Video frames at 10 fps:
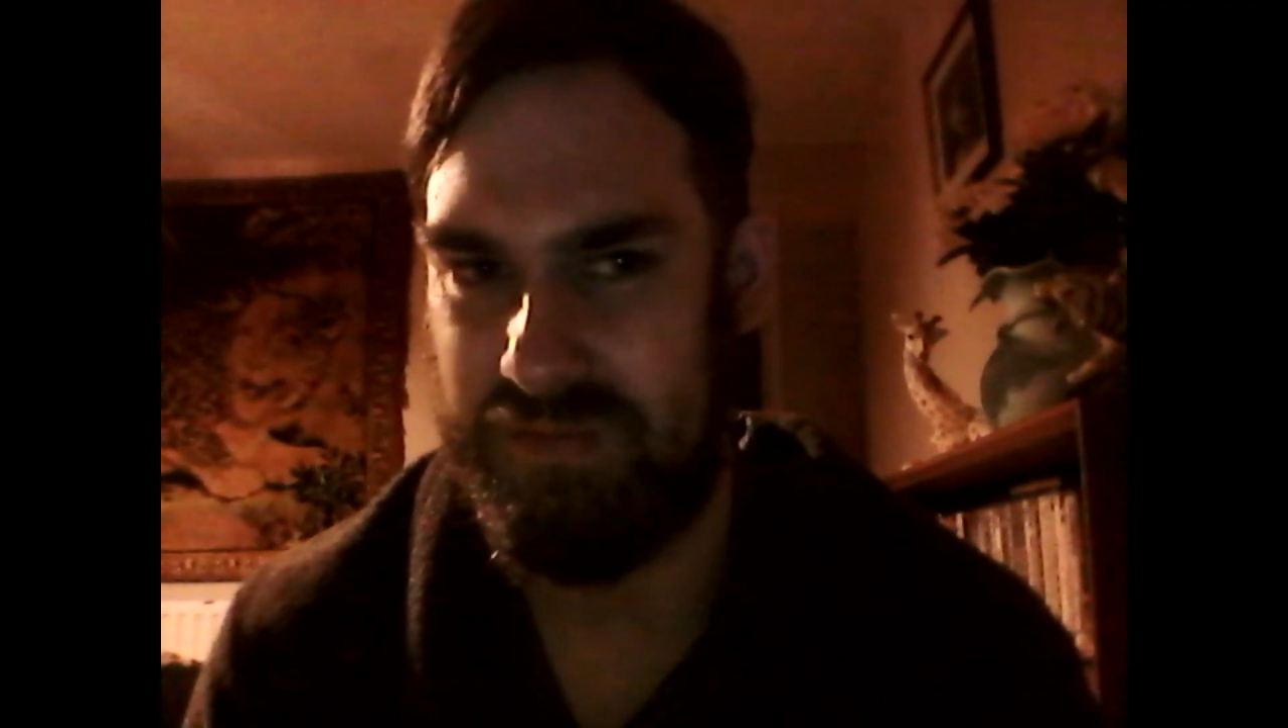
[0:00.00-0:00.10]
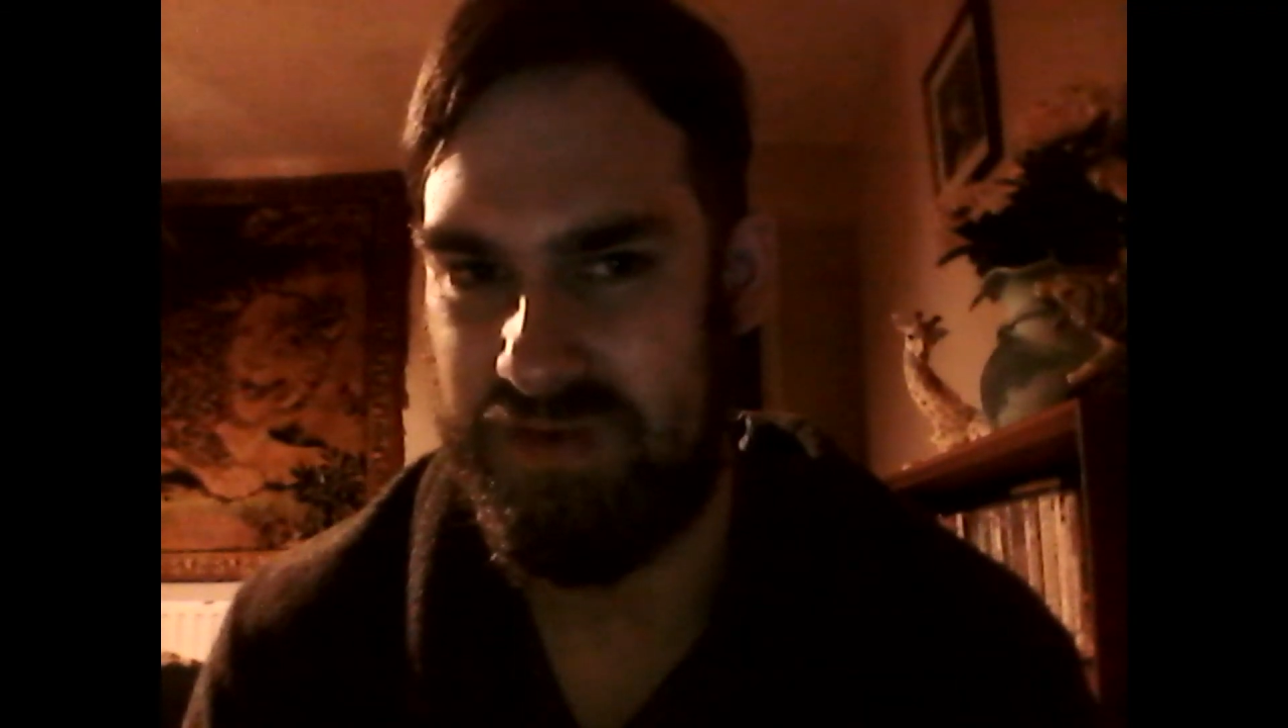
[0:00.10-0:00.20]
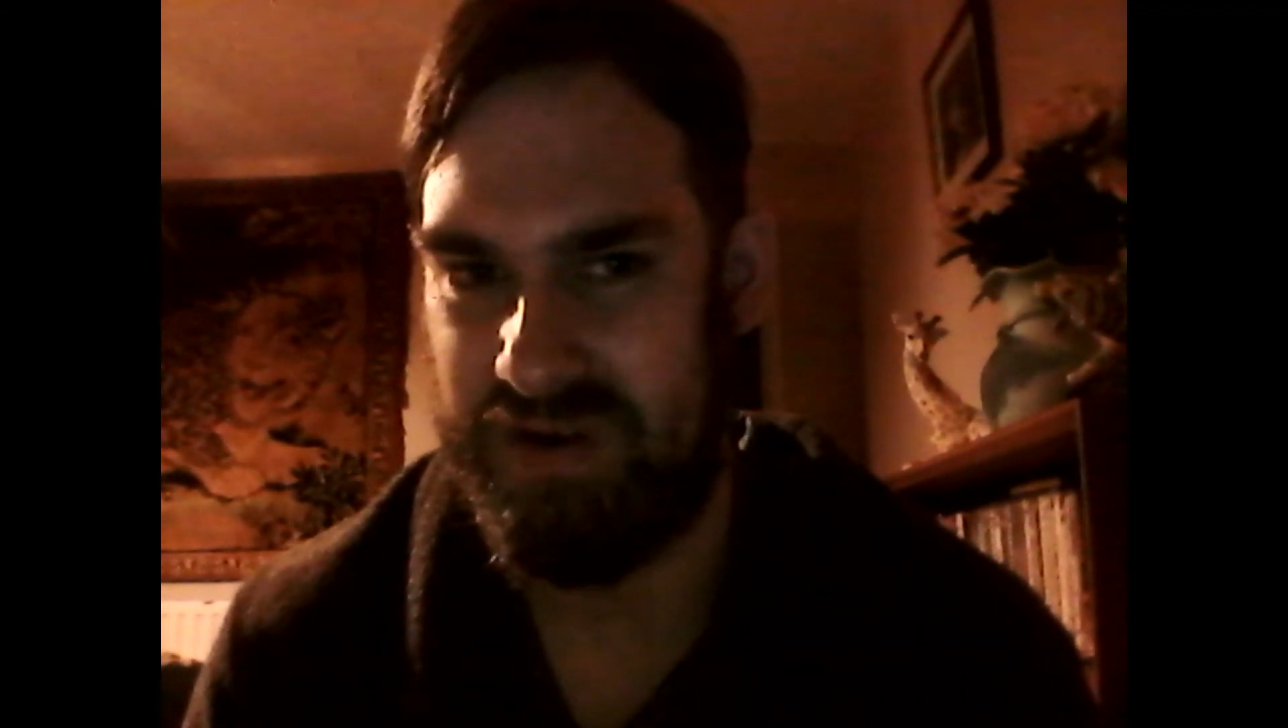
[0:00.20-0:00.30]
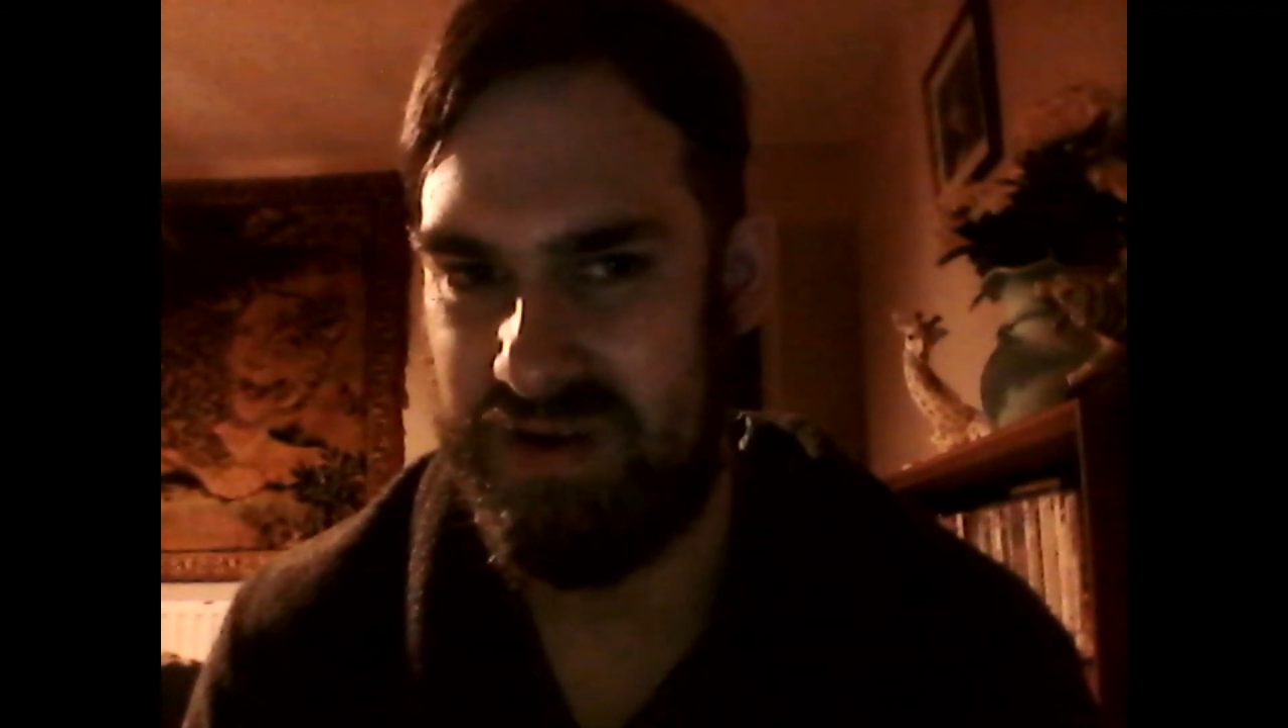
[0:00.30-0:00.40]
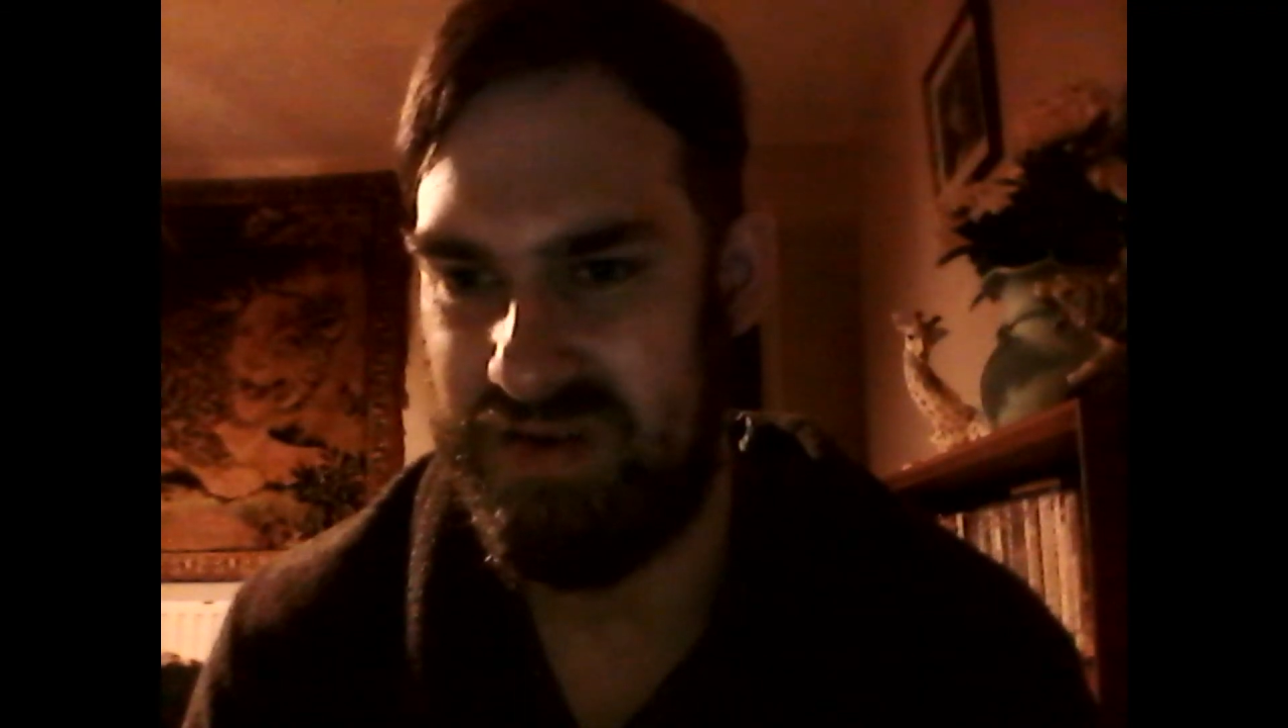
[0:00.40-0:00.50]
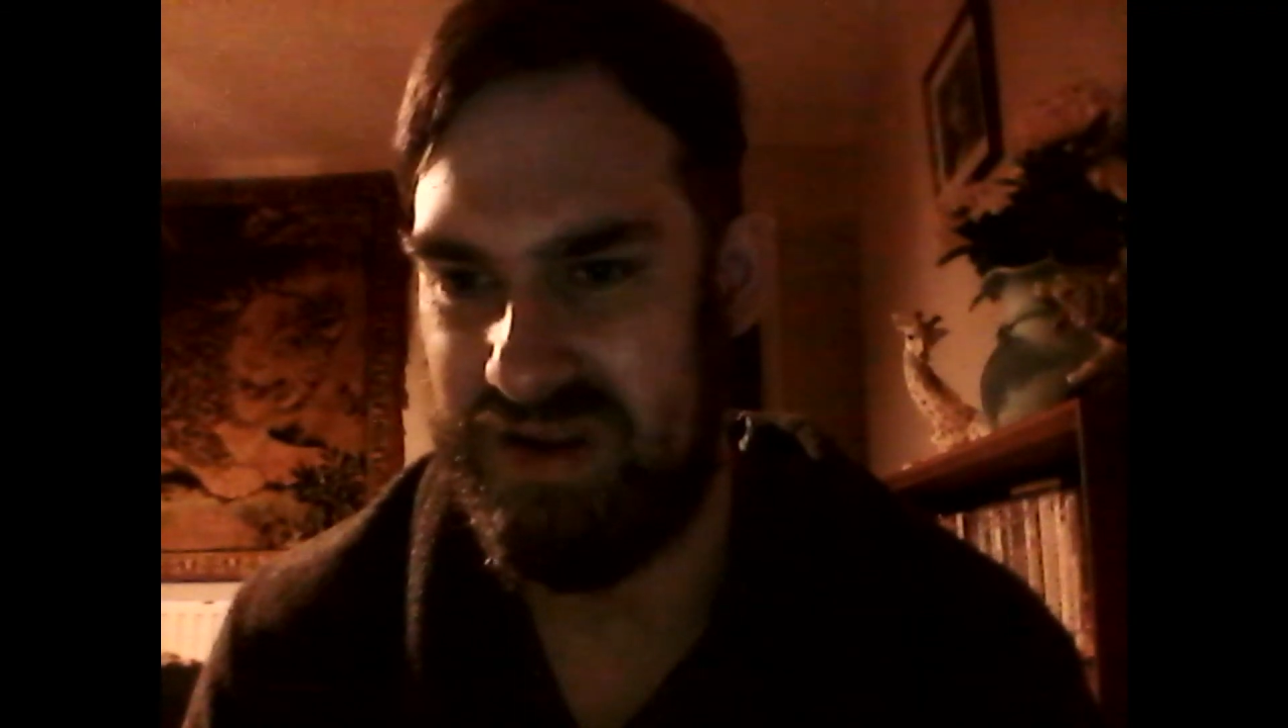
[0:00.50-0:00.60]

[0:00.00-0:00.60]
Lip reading: thrown